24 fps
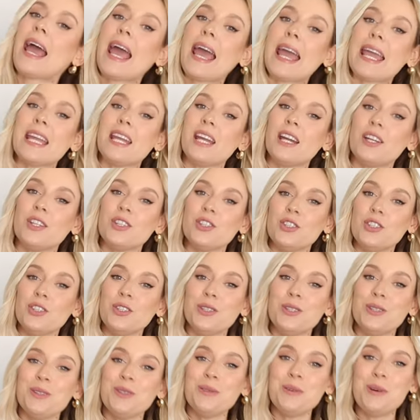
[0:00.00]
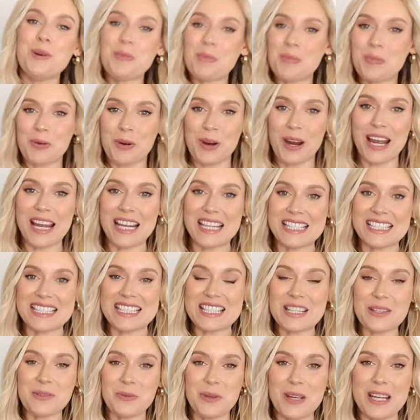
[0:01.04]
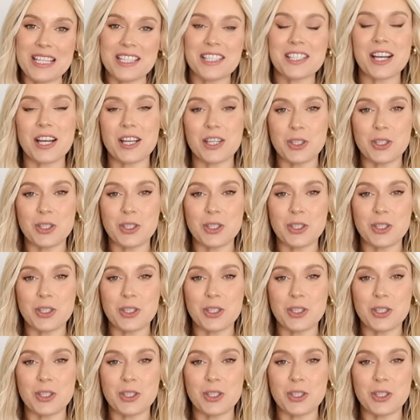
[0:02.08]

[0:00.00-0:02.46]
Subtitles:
a new brand which